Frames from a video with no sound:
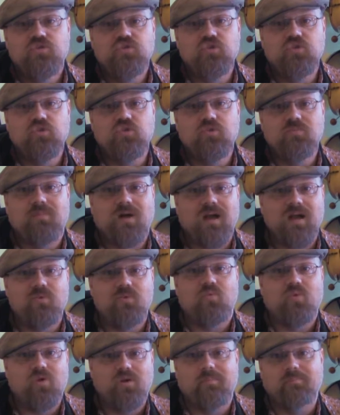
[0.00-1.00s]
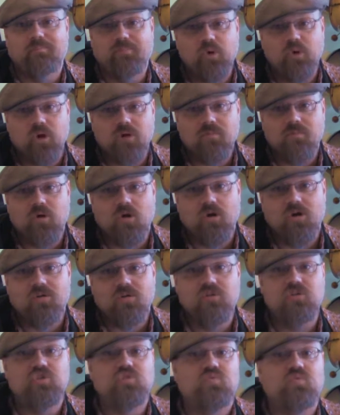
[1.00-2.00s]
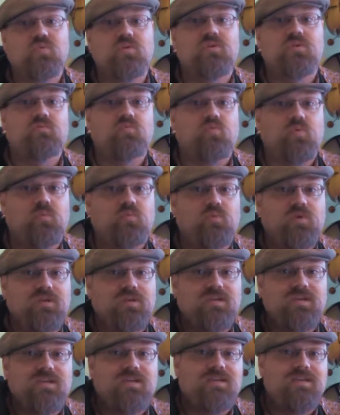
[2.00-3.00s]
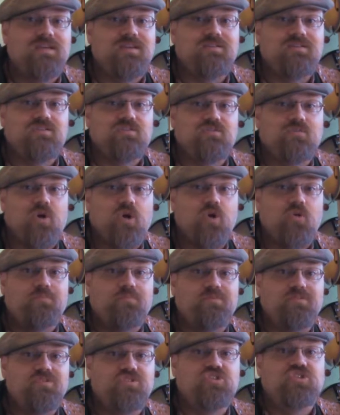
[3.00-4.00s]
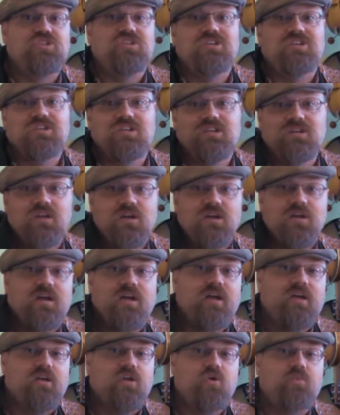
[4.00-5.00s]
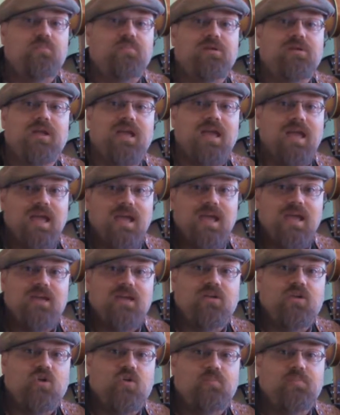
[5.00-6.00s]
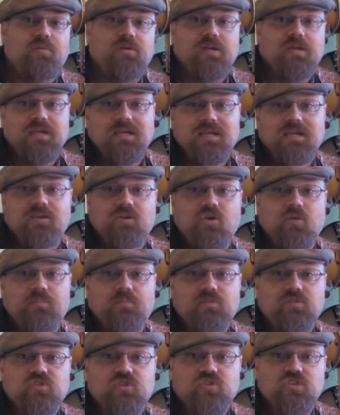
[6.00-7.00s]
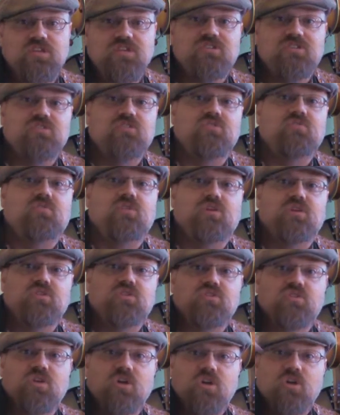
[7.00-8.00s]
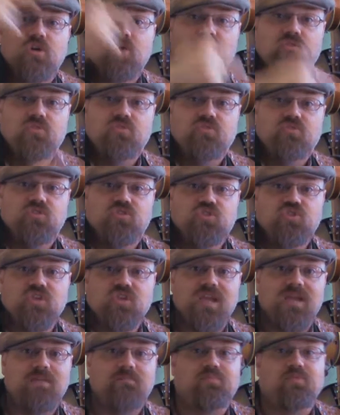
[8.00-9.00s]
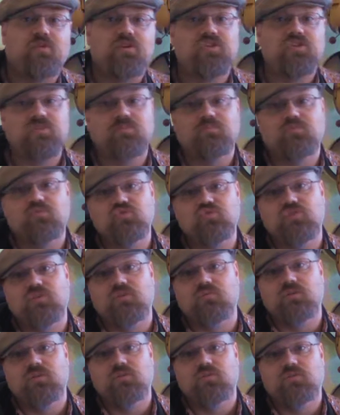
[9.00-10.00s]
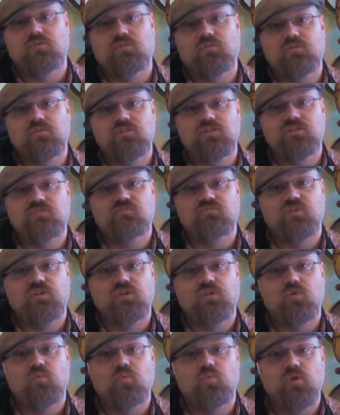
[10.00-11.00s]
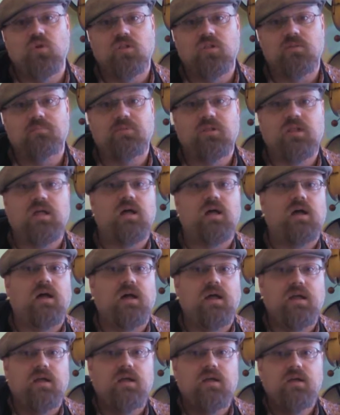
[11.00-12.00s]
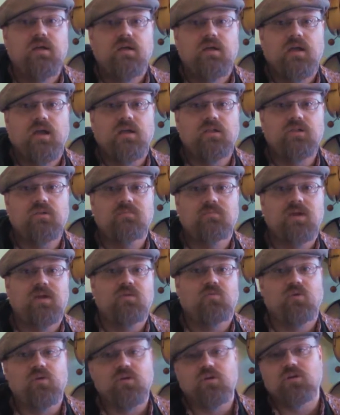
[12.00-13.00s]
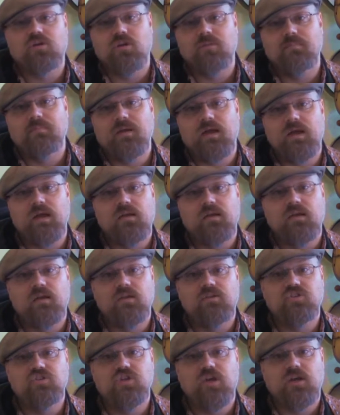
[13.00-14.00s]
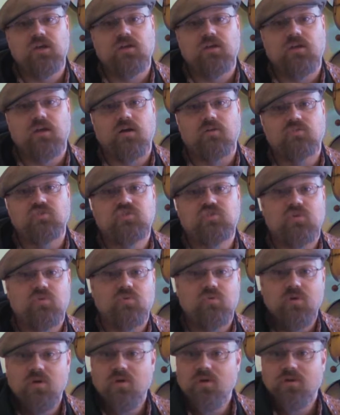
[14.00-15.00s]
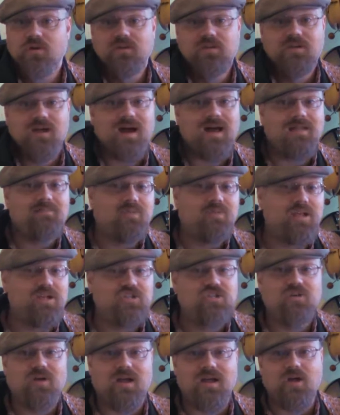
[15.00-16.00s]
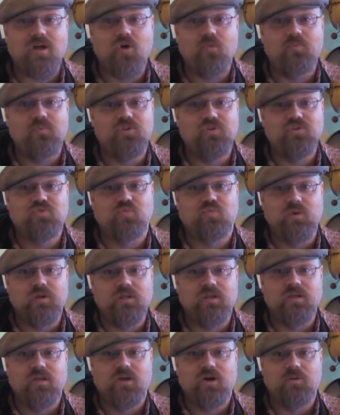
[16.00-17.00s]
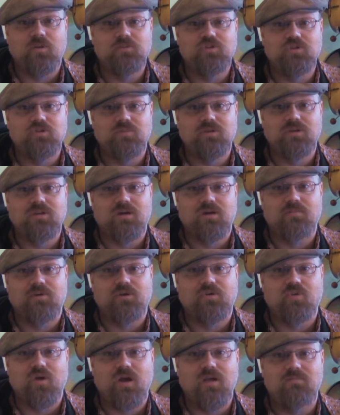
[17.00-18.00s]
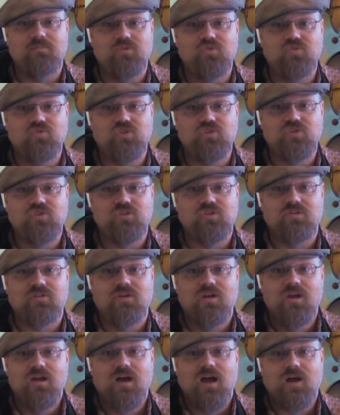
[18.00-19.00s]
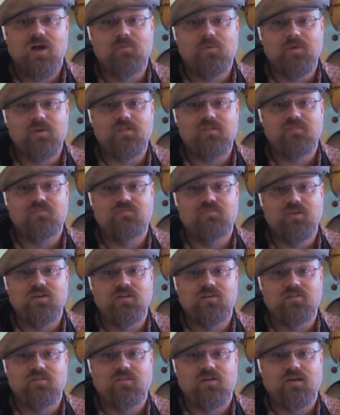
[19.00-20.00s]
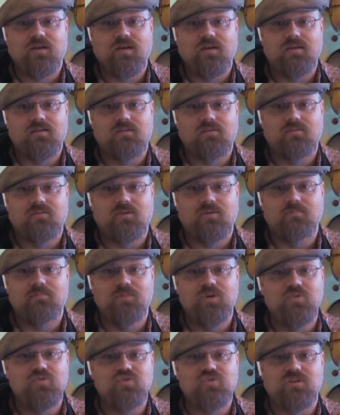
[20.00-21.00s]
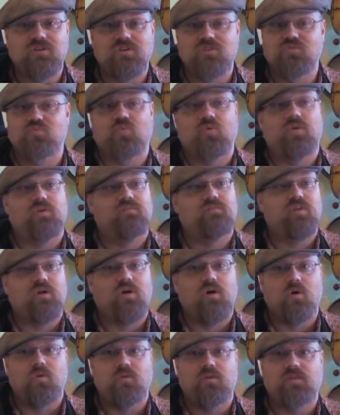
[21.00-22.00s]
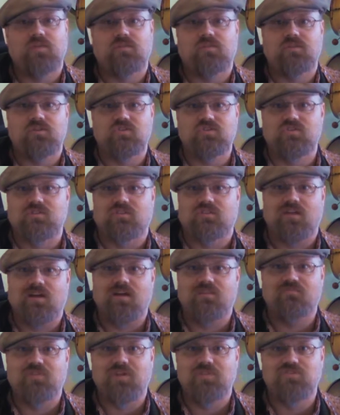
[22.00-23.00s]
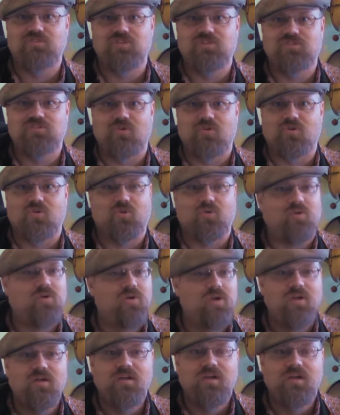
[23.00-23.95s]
so you might want to bookmark this one when we get into open G and open A and open E and open C tunings. The same principles that we learn in this video will apply, and you may want to come back and check it out. So God bless you. I hope this really helps you become a great musician. I really feel like music is one of the only things in life that's eternal.